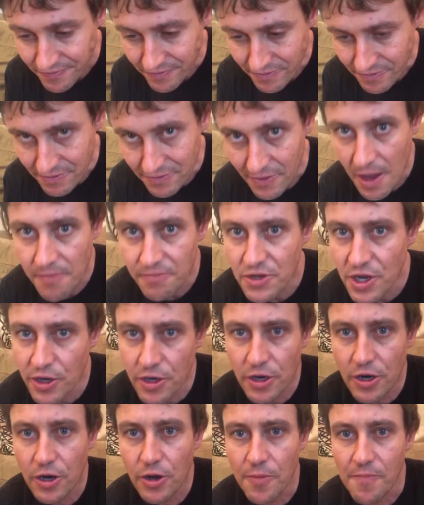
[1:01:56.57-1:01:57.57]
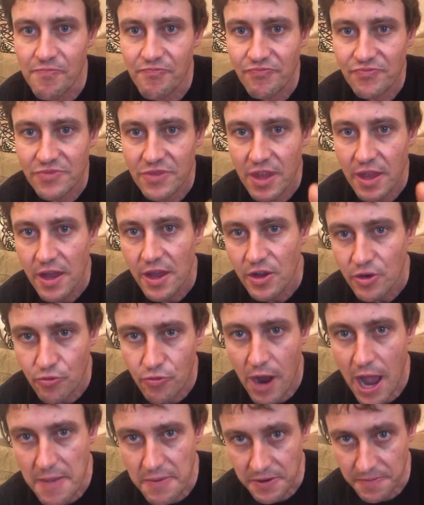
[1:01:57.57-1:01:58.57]
No, no, no. Grab it.
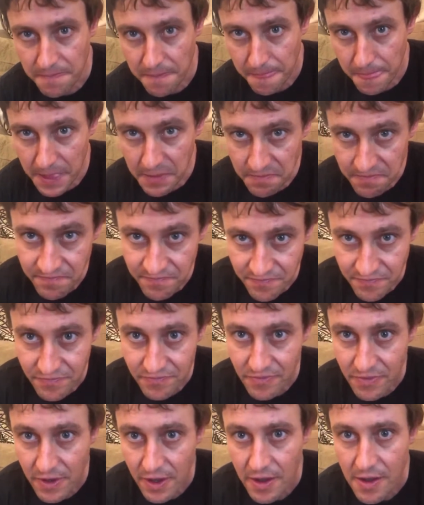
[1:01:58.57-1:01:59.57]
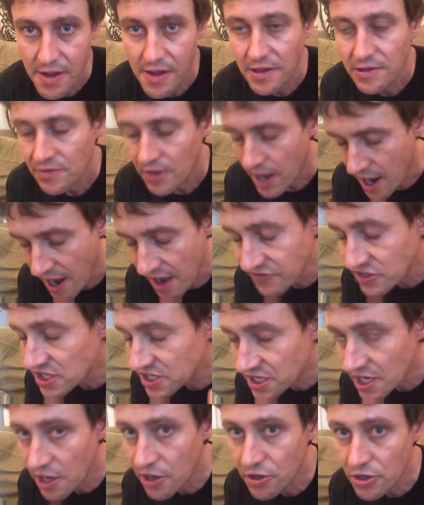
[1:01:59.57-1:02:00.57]
I have to tell
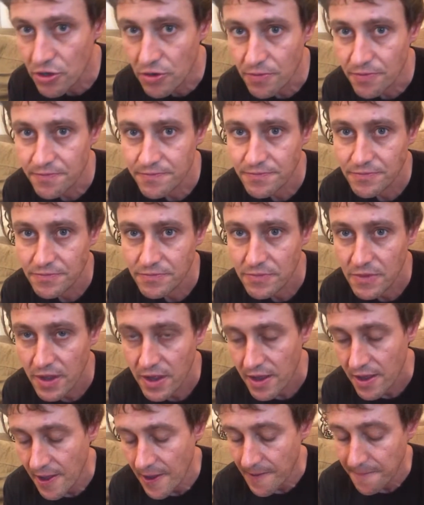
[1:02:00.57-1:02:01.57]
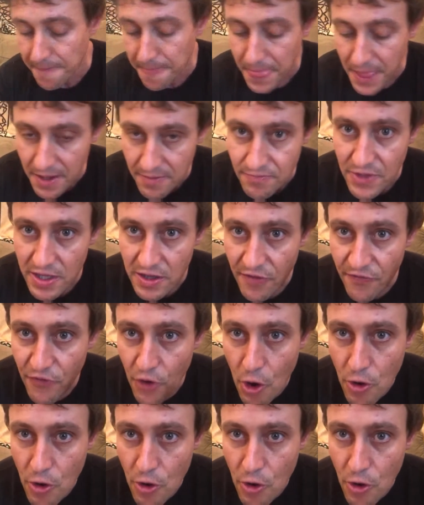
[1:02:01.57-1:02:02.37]
you that the voting